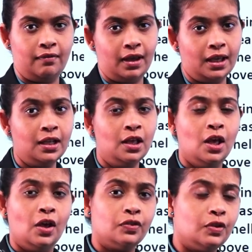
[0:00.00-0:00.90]
Right?
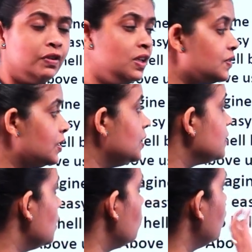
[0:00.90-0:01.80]
The reason is
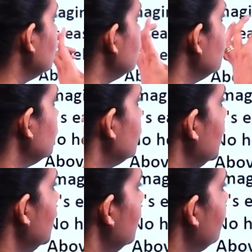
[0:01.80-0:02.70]
I want you to
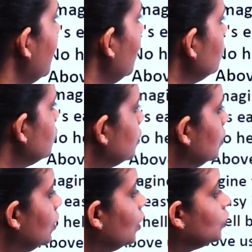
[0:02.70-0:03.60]
think about
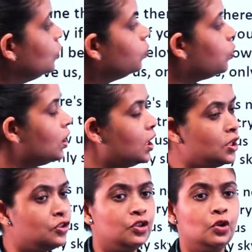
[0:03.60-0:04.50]
the
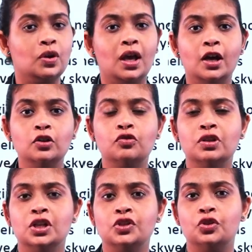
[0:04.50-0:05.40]
words, no
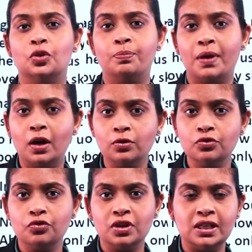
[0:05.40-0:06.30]
countries, no
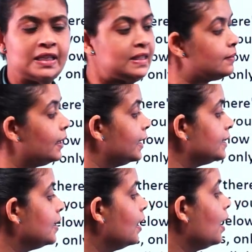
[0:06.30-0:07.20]
boundaries,
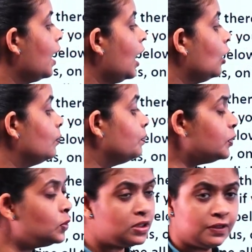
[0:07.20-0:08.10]
right? How
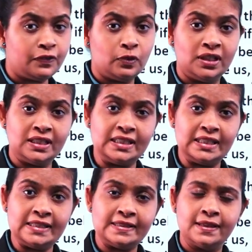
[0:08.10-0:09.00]
beautiful it
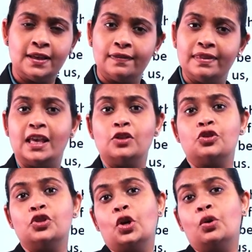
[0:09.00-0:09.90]
is. There is
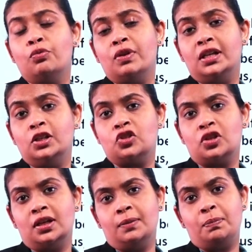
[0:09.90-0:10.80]
no
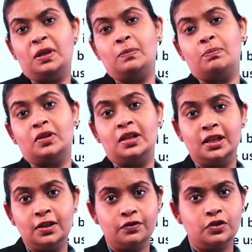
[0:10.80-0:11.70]
religion. People
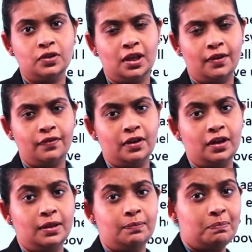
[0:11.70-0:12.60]
live together
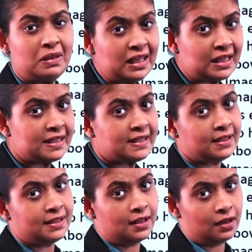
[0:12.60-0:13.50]
in peace
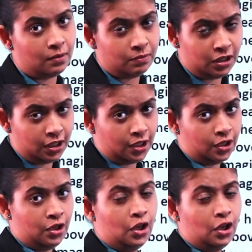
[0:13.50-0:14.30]
and harmony.